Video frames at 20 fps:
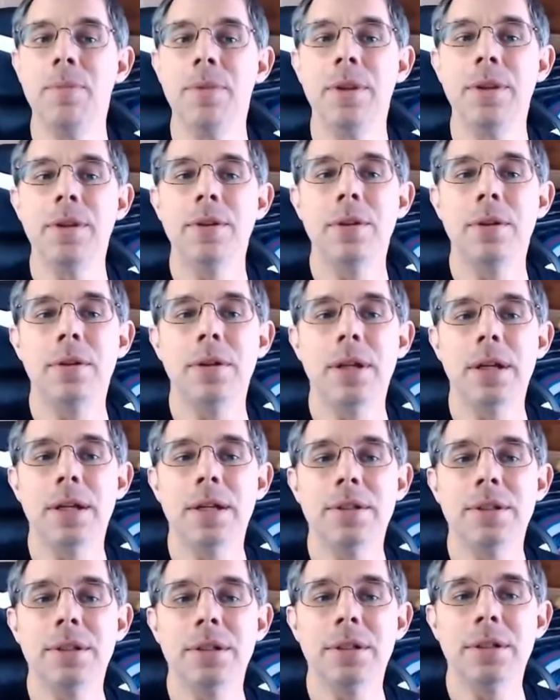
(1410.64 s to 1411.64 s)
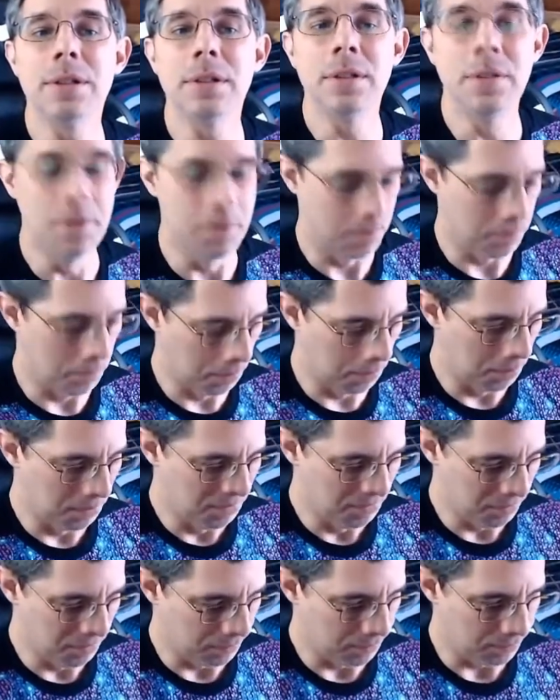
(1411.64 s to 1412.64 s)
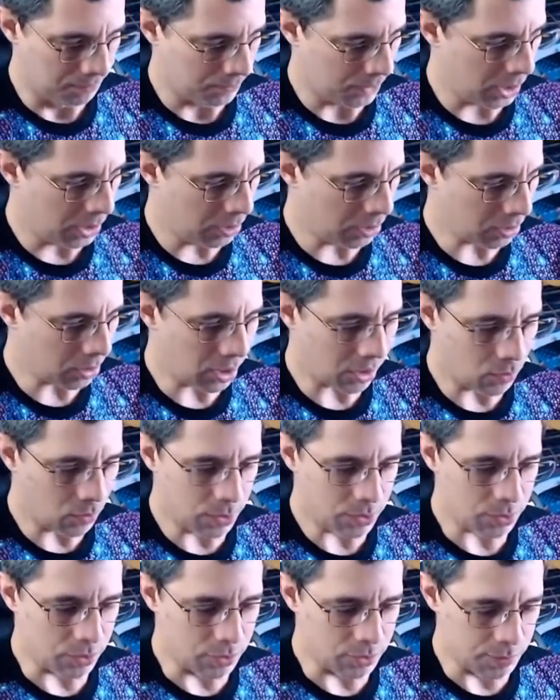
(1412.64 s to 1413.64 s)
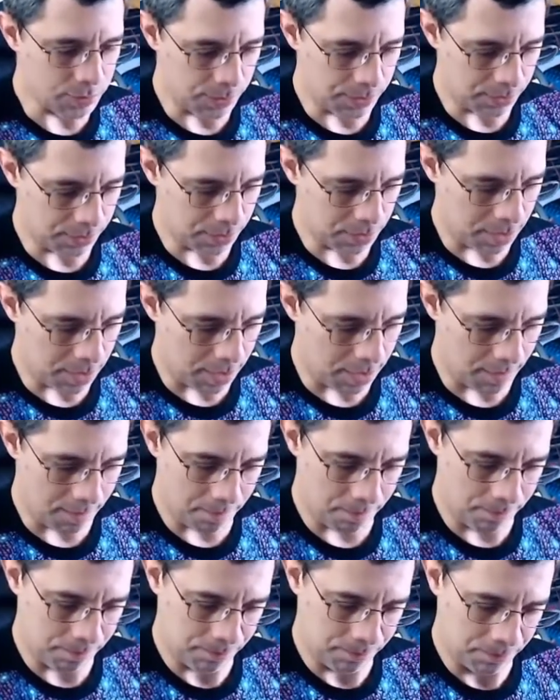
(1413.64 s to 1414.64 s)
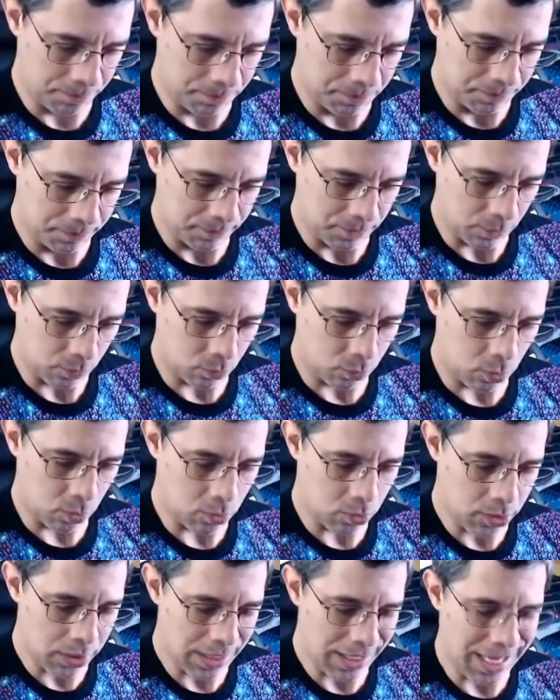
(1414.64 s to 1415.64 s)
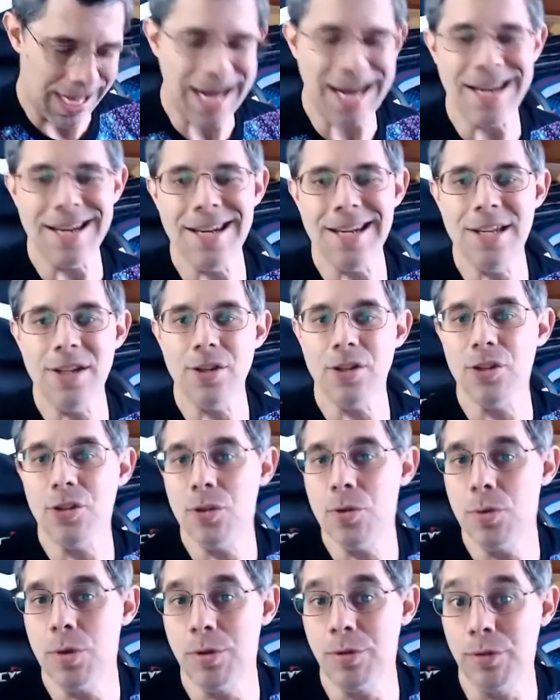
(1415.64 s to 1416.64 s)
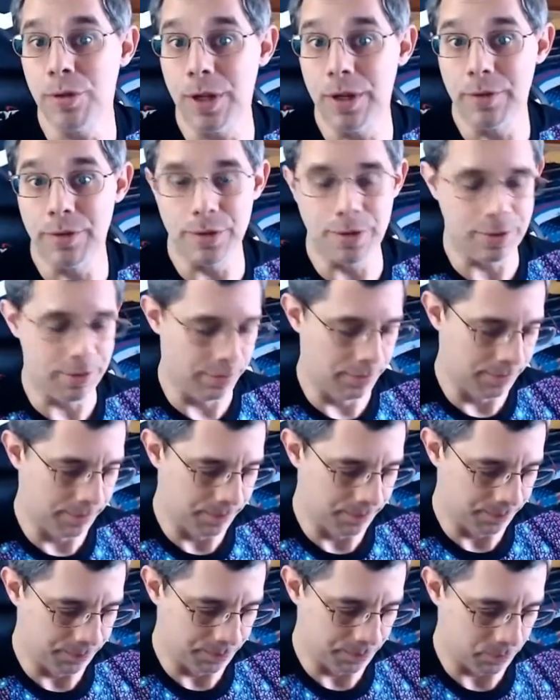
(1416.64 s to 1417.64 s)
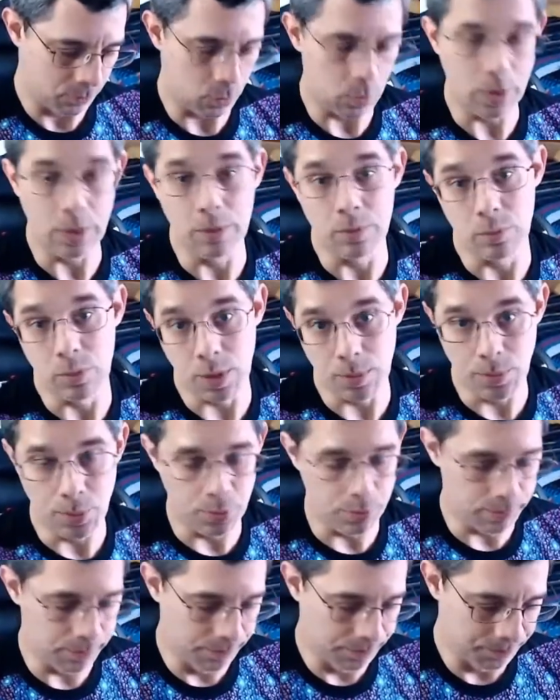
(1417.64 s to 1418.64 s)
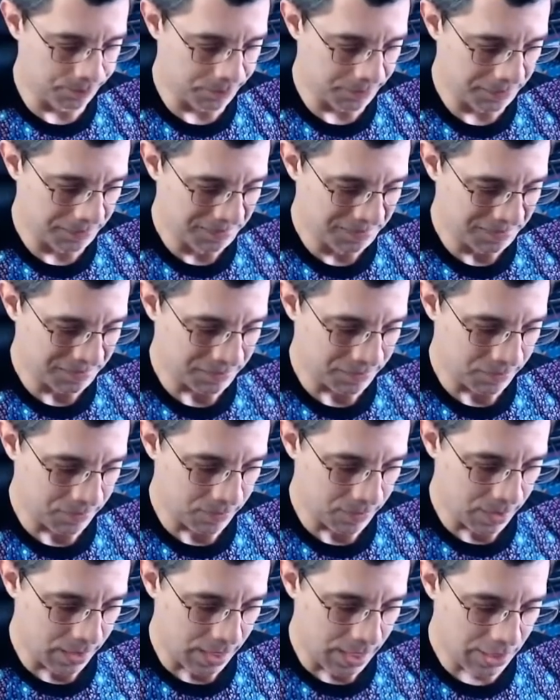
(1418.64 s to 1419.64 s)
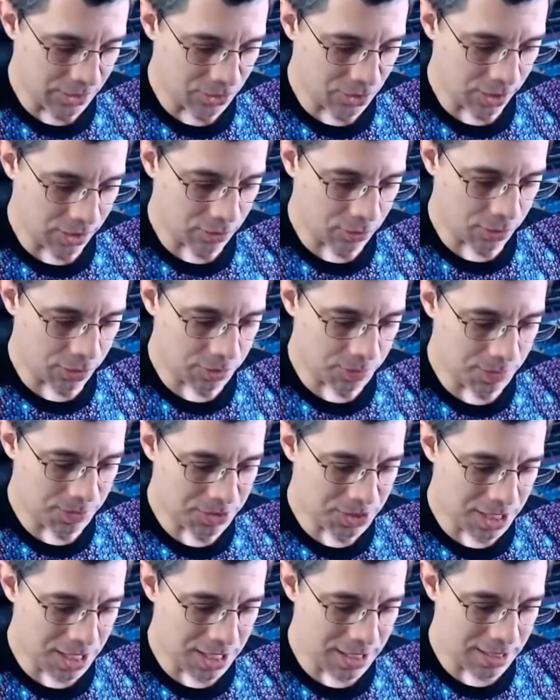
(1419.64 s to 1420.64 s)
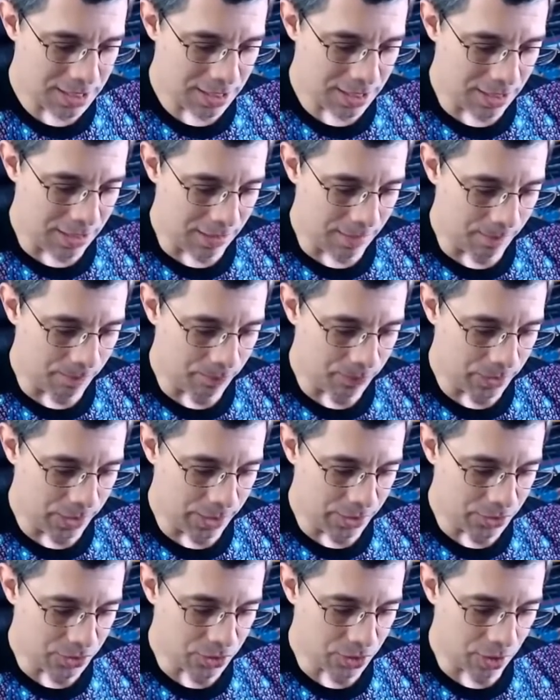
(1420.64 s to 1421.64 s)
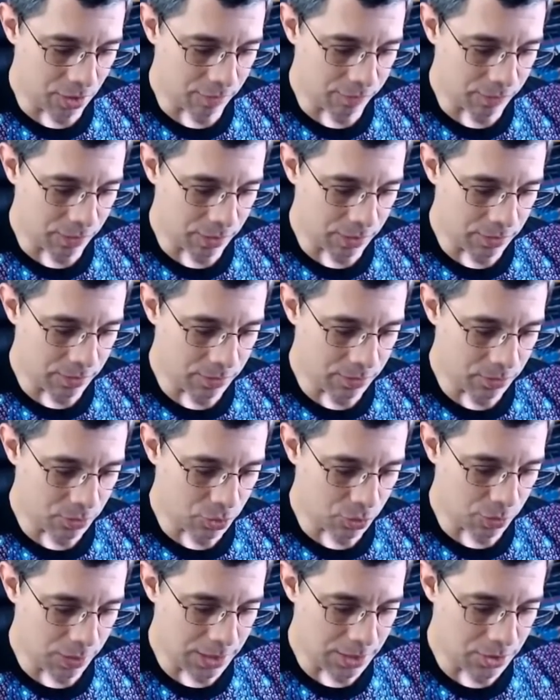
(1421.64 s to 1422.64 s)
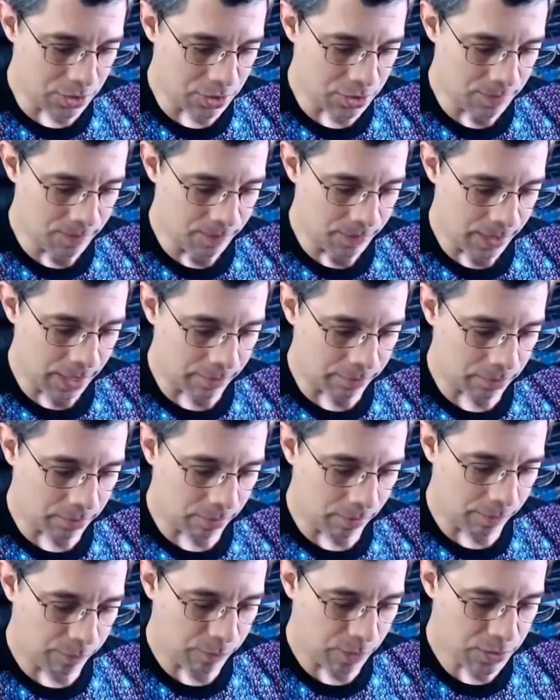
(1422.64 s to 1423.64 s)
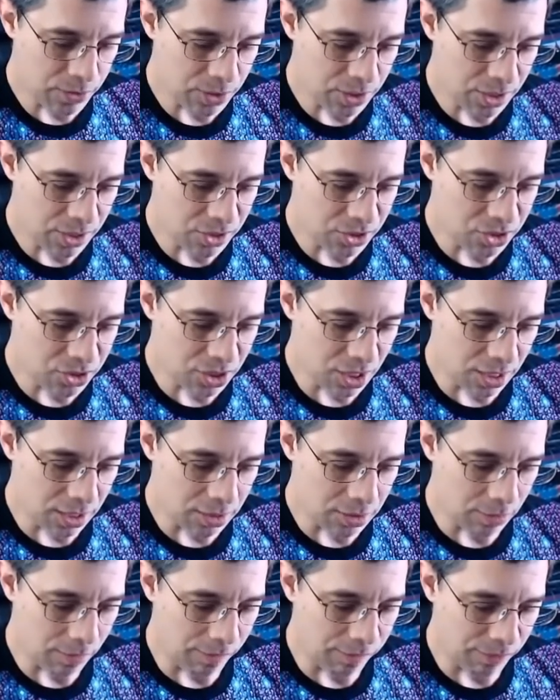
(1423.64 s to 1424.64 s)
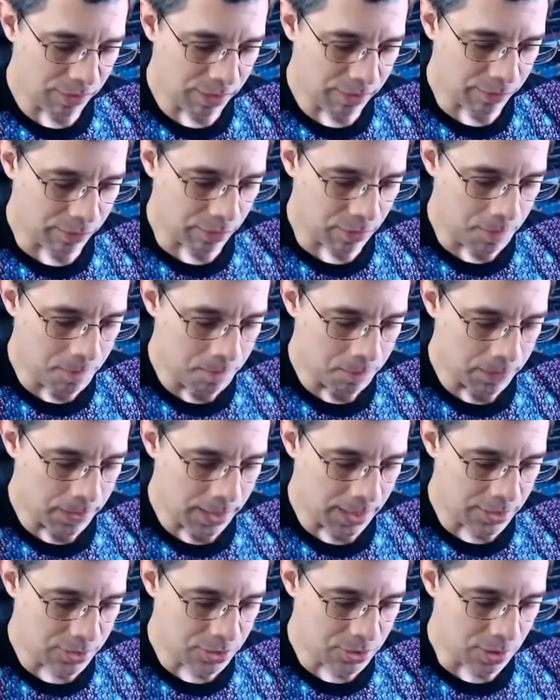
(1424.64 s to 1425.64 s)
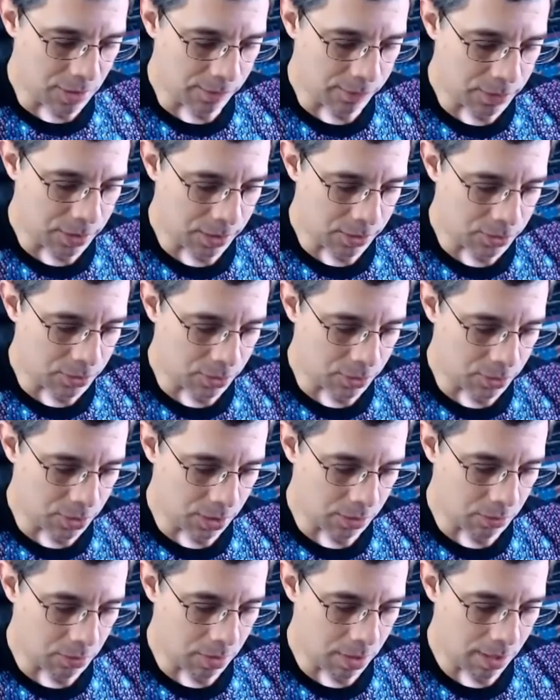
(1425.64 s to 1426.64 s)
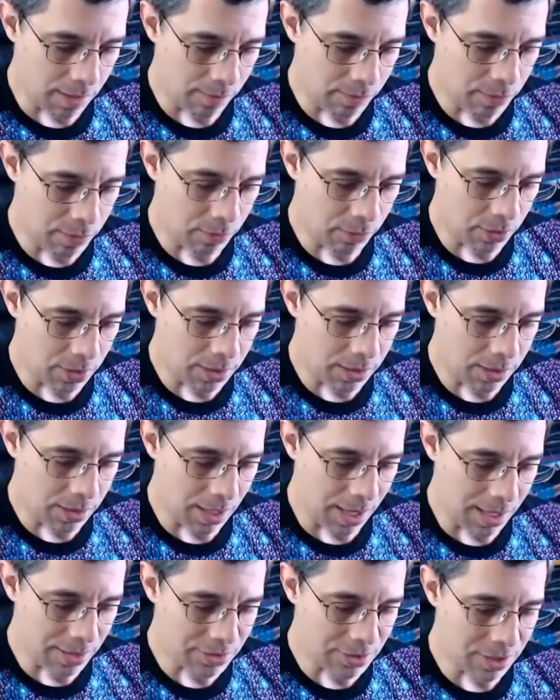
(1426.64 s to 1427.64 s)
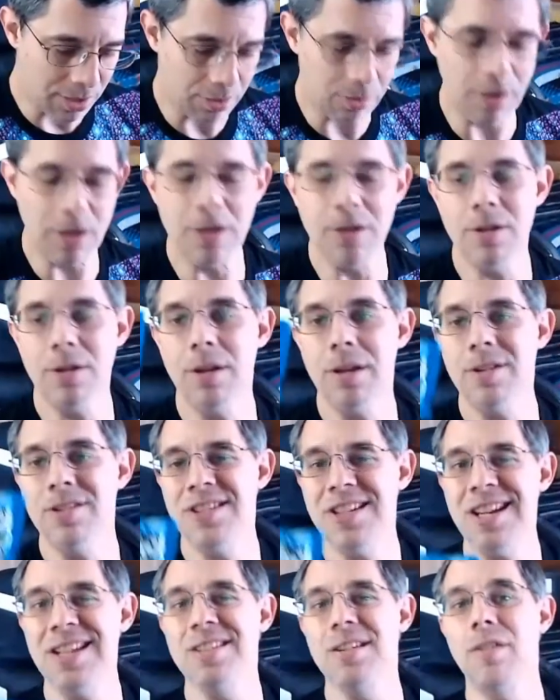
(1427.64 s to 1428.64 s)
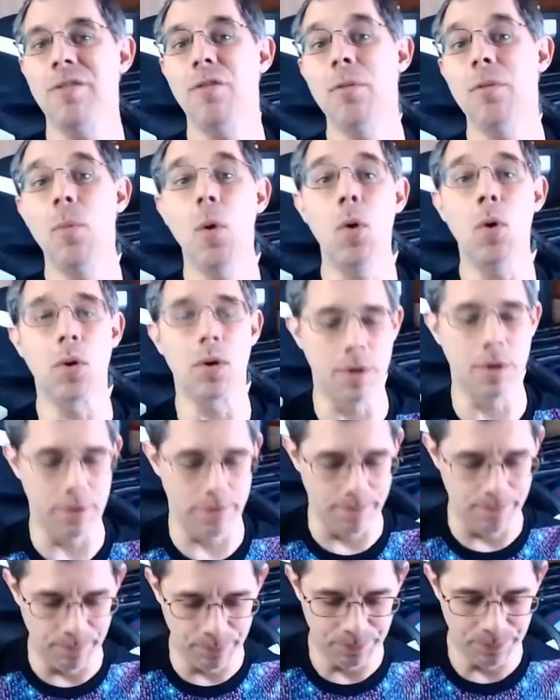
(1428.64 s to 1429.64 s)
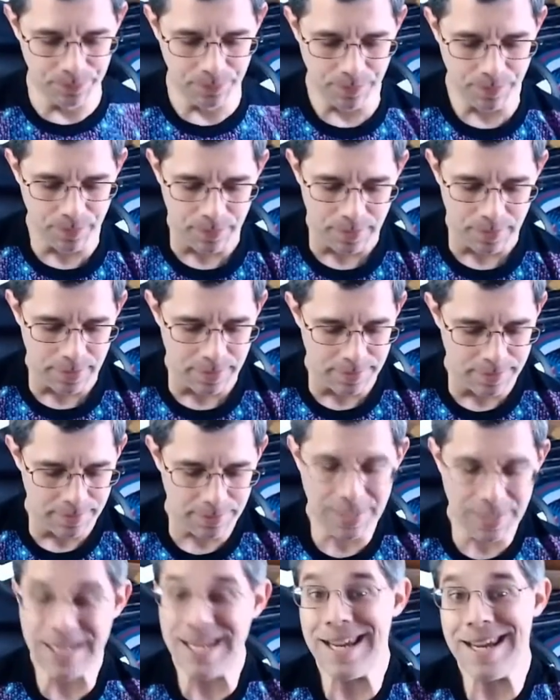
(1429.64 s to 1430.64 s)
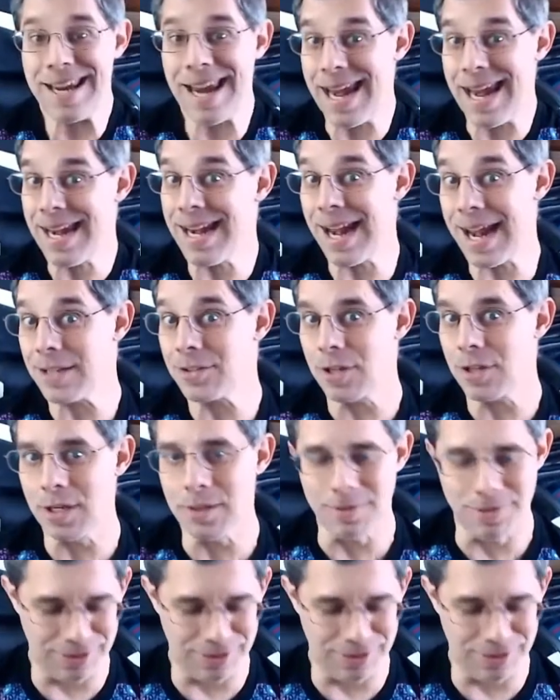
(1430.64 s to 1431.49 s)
These little guys here. They look like whistles, but they're not. Rolling candy soda flavor. Well, Ramune. It's like Christmas candy. These soft treats have a refreshing cider flavor and soft texture that will have you think asking Santa for more. Thinking and asking.